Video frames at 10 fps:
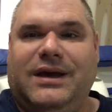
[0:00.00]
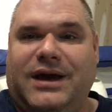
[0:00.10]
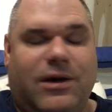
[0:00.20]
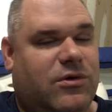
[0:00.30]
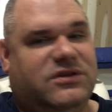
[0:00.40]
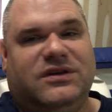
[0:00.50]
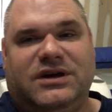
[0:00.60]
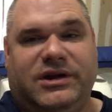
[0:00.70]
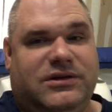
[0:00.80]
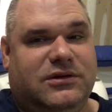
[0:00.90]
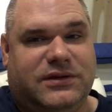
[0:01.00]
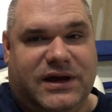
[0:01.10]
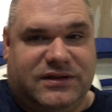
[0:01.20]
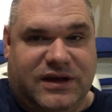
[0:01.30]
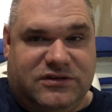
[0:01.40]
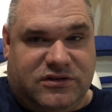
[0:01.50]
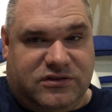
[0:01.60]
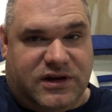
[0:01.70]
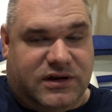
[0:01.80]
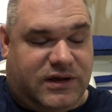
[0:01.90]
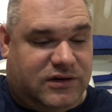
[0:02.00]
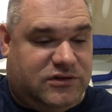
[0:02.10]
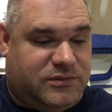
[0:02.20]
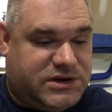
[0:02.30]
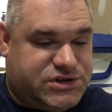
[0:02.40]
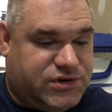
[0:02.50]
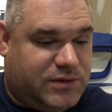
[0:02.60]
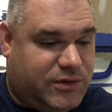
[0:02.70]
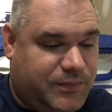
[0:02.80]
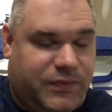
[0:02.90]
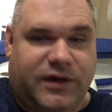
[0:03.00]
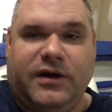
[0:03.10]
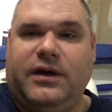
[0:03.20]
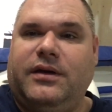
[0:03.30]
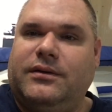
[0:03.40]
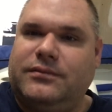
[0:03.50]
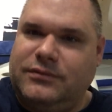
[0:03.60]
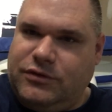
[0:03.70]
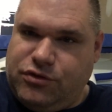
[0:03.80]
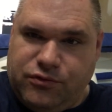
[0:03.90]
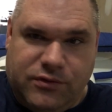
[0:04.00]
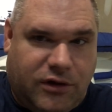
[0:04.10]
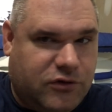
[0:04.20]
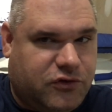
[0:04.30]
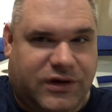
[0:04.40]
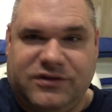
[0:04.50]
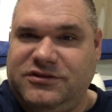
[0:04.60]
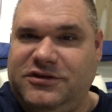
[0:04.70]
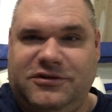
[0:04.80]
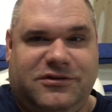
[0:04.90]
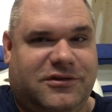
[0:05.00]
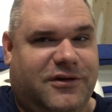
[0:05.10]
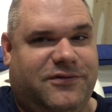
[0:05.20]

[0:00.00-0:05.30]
I wasn't going to do that. That just sounded like too much trouble. Through-hole transducer,